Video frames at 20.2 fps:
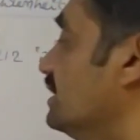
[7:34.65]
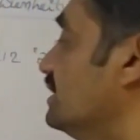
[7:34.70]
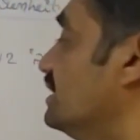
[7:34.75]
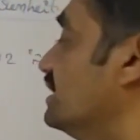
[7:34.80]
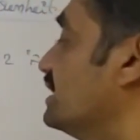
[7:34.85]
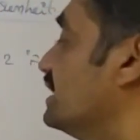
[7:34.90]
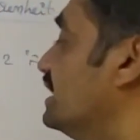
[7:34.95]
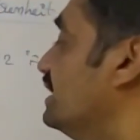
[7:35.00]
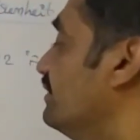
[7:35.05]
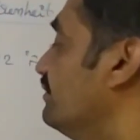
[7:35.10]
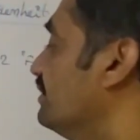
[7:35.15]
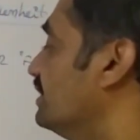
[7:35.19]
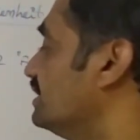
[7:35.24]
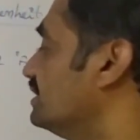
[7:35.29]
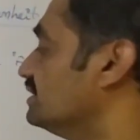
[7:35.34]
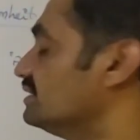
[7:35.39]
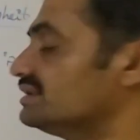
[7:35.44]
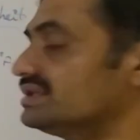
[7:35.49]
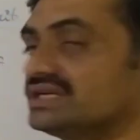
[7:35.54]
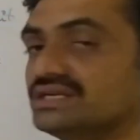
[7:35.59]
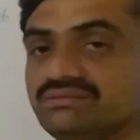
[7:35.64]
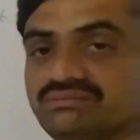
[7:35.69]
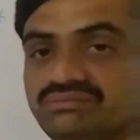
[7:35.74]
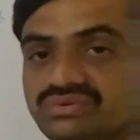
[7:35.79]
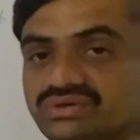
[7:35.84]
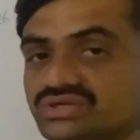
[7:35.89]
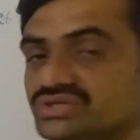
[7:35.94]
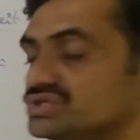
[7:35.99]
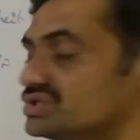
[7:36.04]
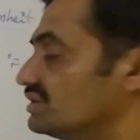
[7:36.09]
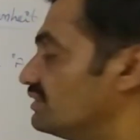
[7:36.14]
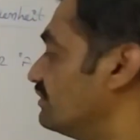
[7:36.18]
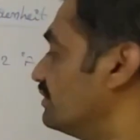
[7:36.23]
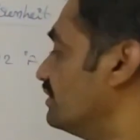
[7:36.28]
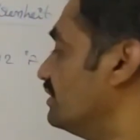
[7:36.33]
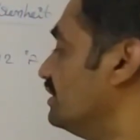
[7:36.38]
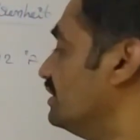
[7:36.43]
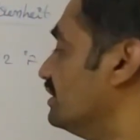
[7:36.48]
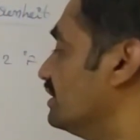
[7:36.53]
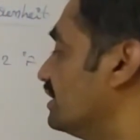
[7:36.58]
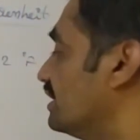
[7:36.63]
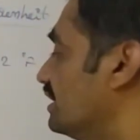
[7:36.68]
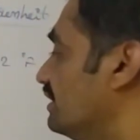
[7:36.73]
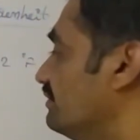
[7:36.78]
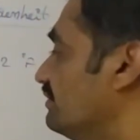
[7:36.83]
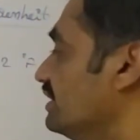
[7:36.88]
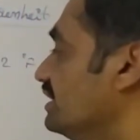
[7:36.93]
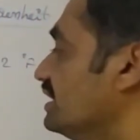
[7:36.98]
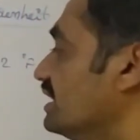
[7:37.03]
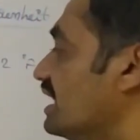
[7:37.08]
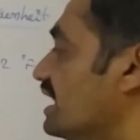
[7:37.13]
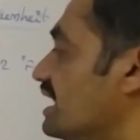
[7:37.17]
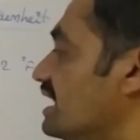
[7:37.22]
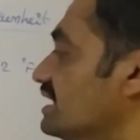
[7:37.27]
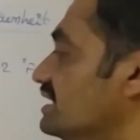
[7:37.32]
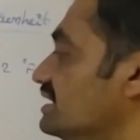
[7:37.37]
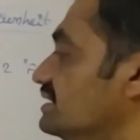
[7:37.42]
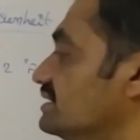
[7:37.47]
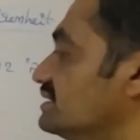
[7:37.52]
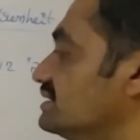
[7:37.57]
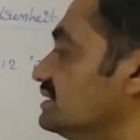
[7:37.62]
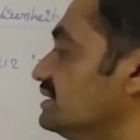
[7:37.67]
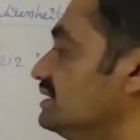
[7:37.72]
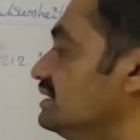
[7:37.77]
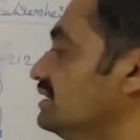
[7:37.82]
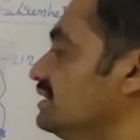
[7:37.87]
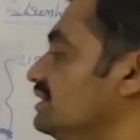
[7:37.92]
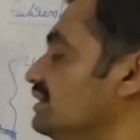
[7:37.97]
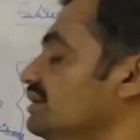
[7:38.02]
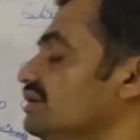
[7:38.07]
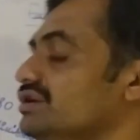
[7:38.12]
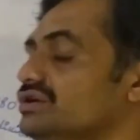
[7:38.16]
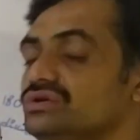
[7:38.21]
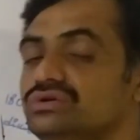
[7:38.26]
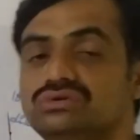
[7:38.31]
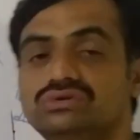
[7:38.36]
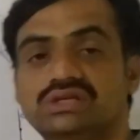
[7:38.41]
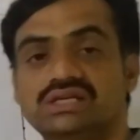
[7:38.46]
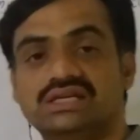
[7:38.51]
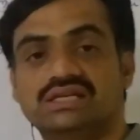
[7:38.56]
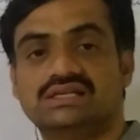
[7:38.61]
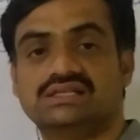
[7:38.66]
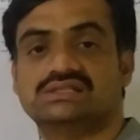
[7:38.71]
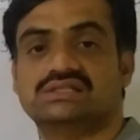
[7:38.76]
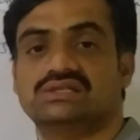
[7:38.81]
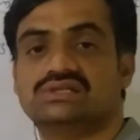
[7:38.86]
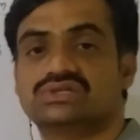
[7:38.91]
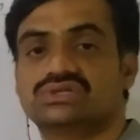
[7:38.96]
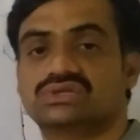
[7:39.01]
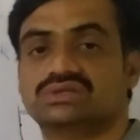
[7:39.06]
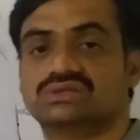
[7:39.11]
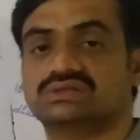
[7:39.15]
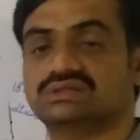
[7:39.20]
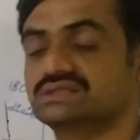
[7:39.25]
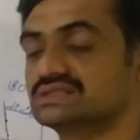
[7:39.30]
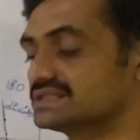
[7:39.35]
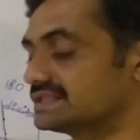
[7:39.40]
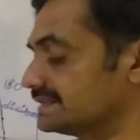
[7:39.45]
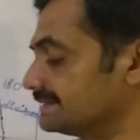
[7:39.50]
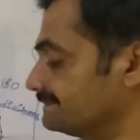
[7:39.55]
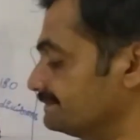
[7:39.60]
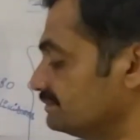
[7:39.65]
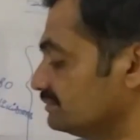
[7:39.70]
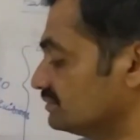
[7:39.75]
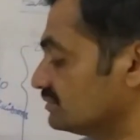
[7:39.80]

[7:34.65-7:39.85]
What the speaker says: the given temperature in Kelvin as into degree Celsius.